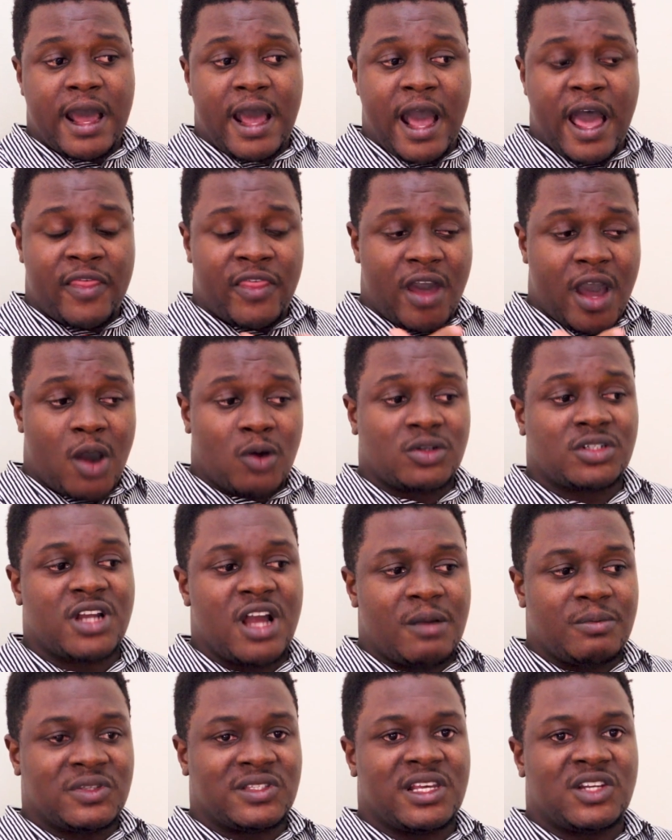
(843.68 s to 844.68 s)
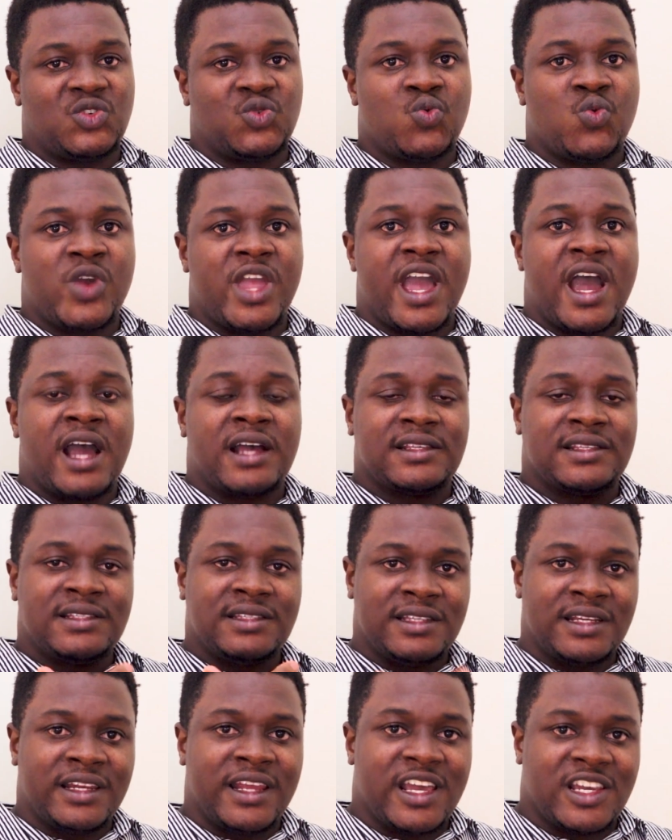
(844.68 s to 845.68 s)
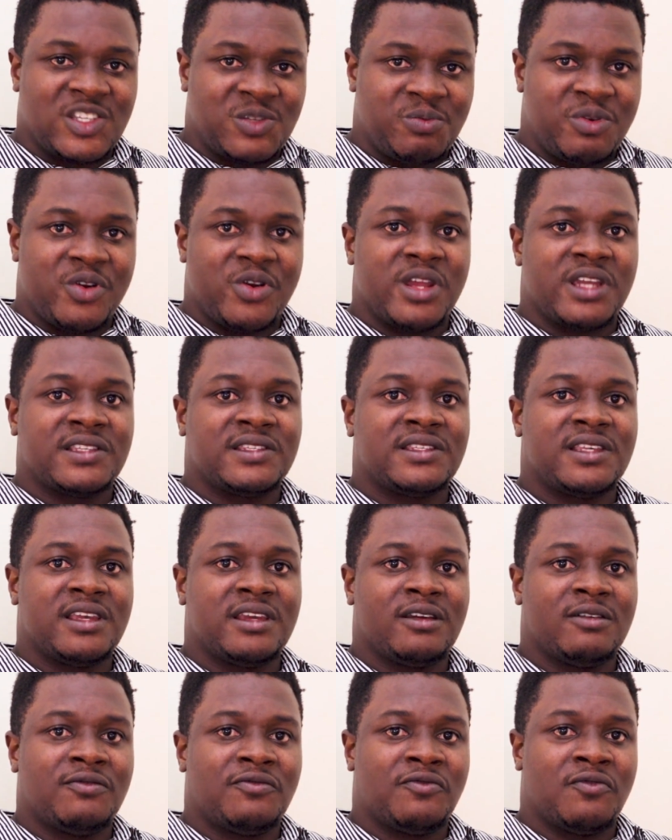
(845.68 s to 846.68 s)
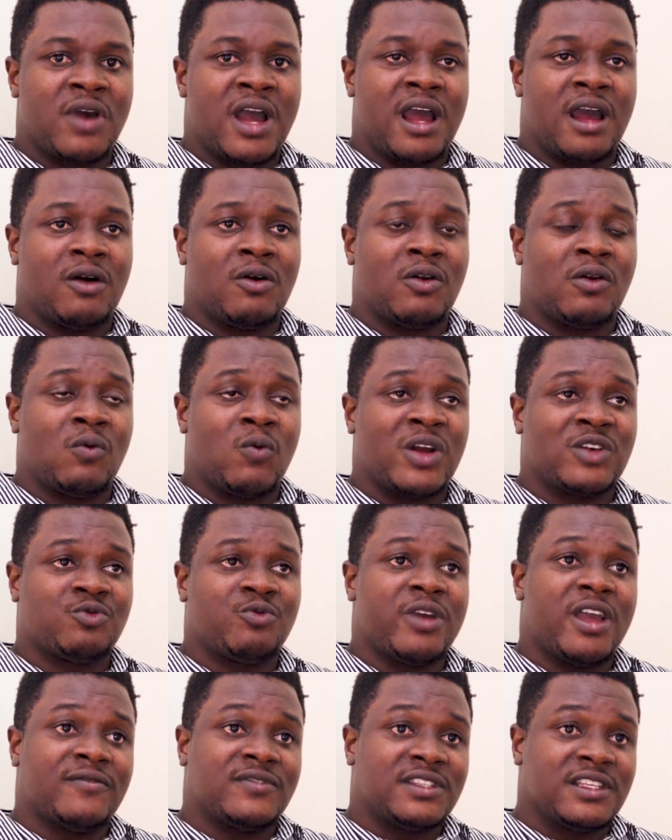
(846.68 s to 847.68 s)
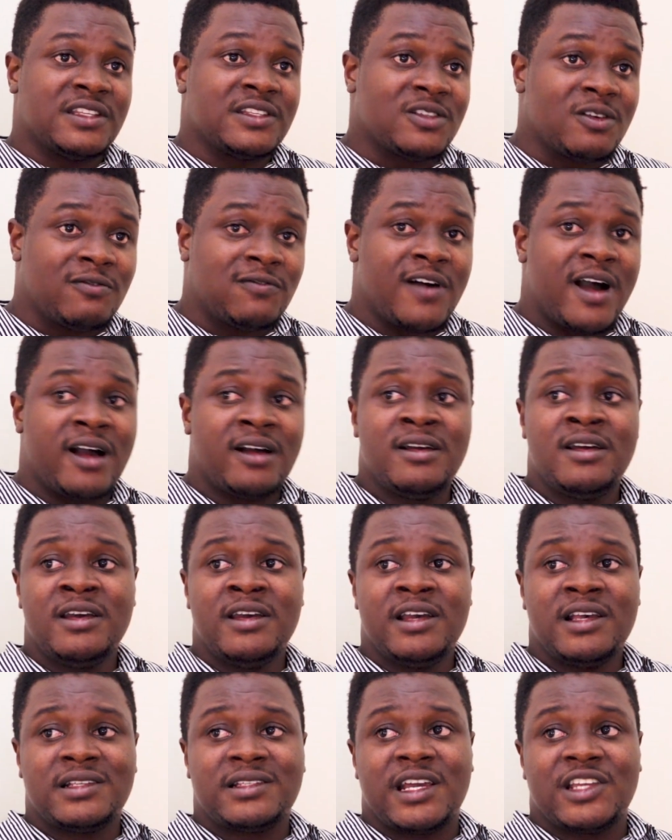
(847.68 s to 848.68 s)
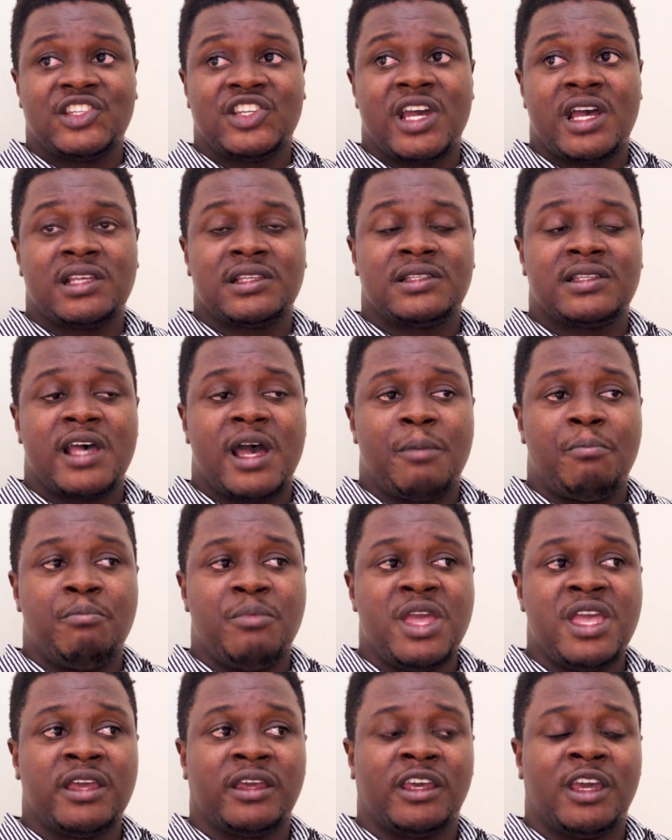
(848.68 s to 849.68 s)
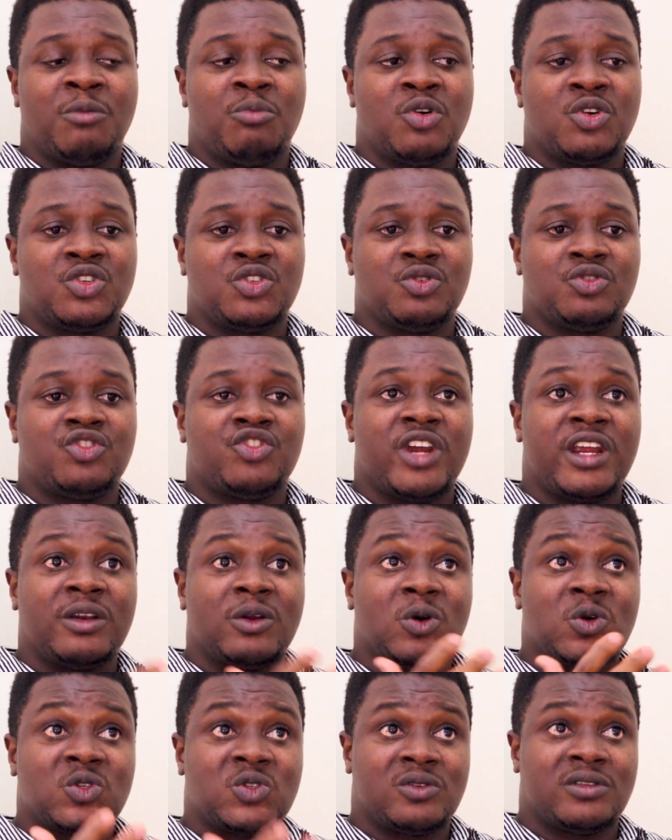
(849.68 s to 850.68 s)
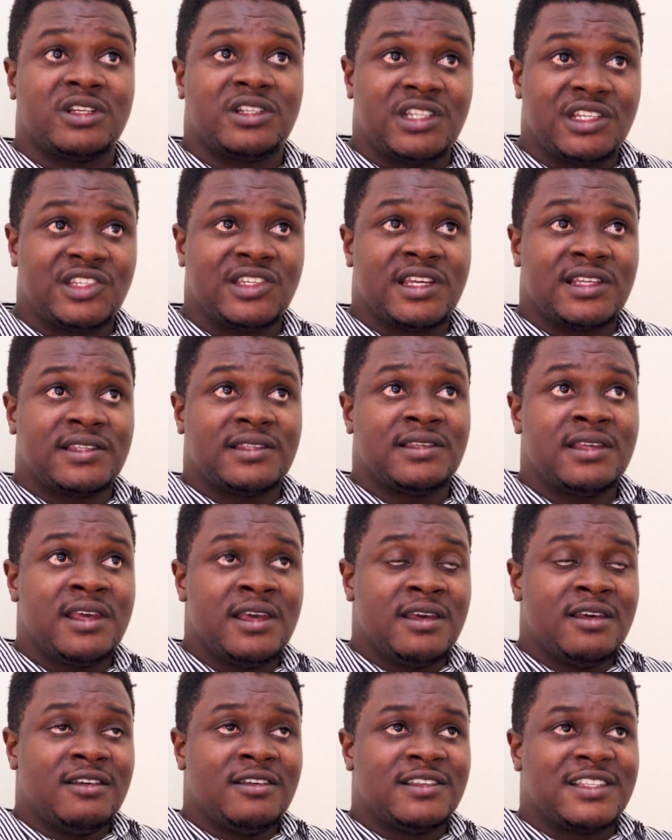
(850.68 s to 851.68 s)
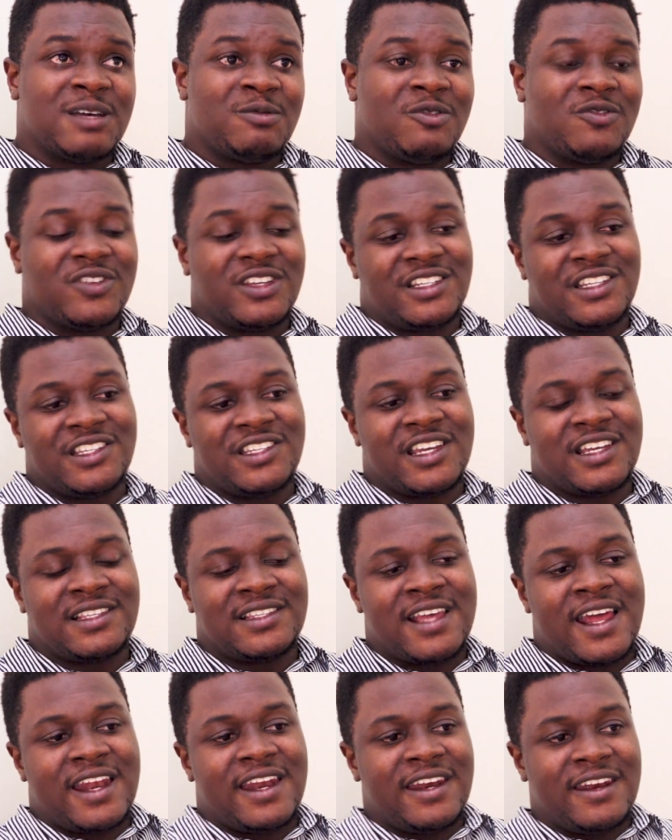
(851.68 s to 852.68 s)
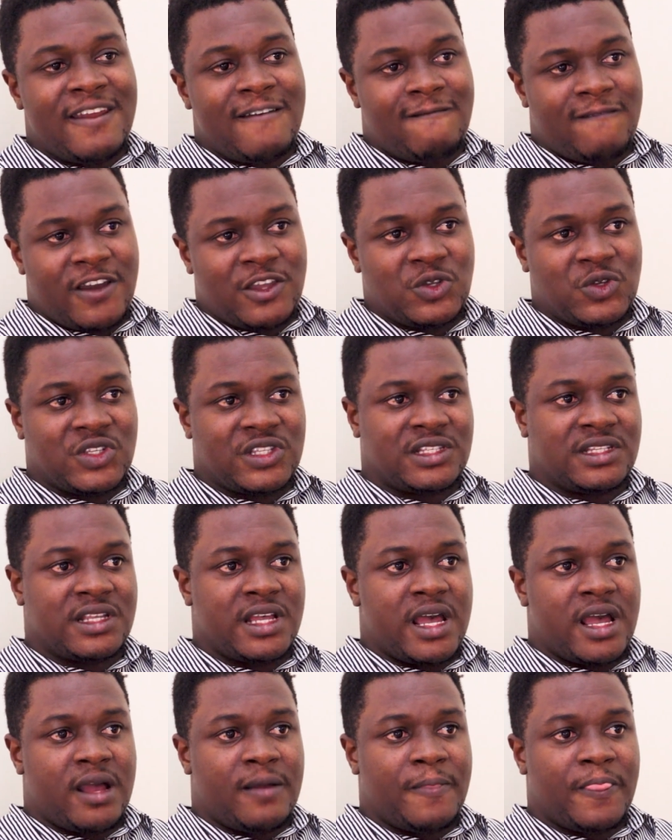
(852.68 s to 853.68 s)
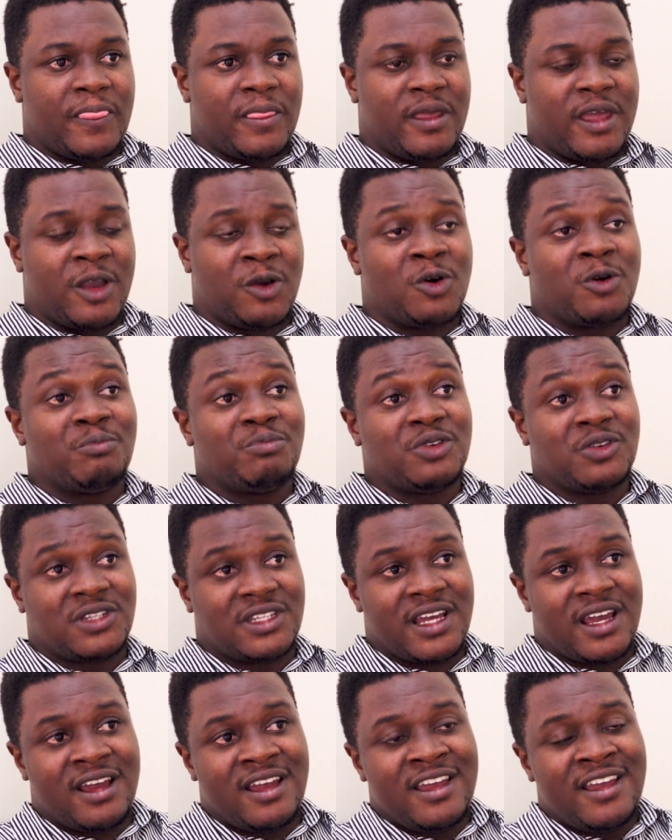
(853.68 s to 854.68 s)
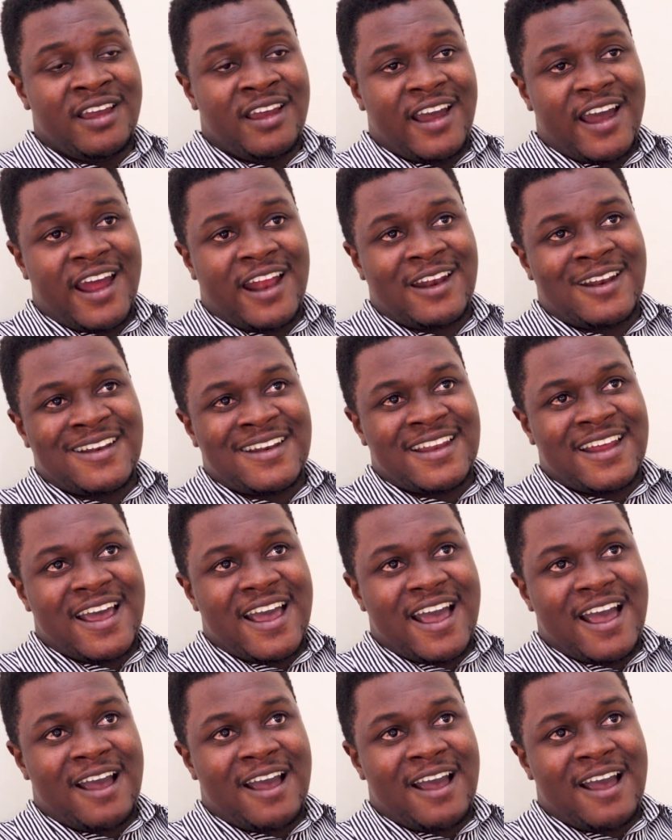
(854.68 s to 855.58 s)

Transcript: other outcomes that we are still experiencing on what we have seen so far, such as being able to train also the teachers. Some of the teachers that never used a computer, and